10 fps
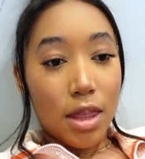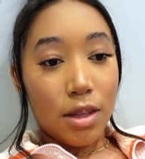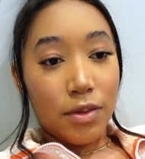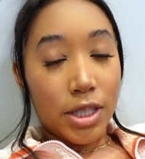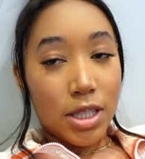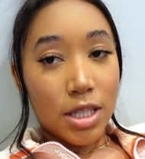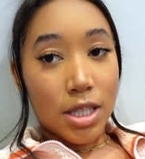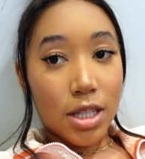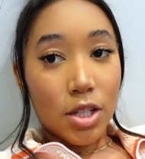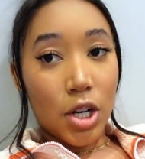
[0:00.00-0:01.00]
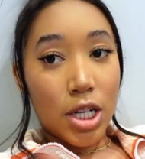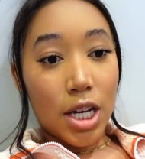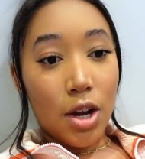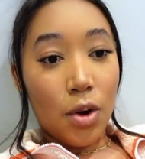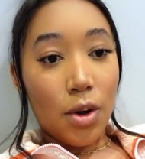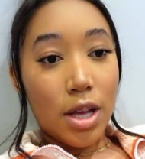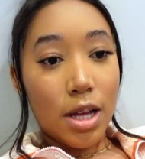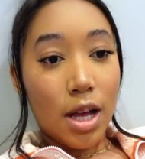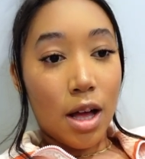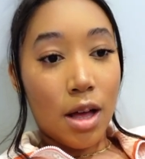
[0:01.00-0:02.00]
the vases turned out.
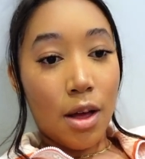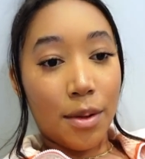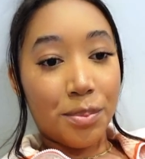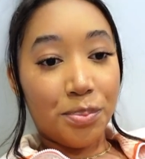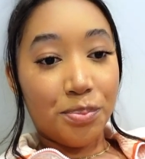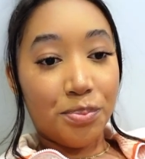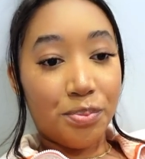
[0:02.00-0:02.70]
Um,